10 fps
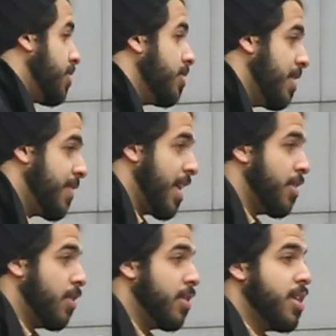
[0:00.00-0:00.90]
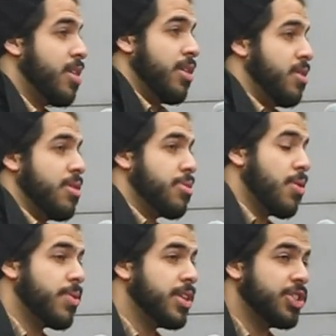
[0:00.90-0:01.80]
certificate or
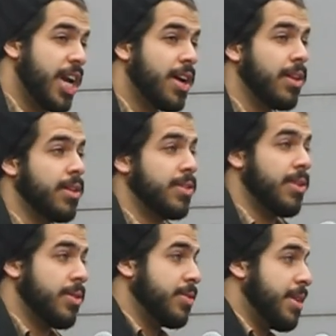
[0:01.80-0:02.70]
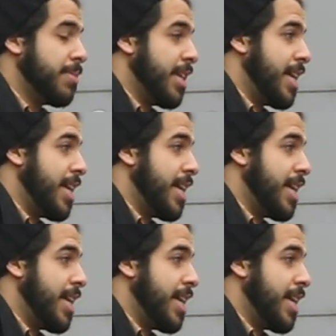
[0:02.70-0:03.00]
thrown in jail or something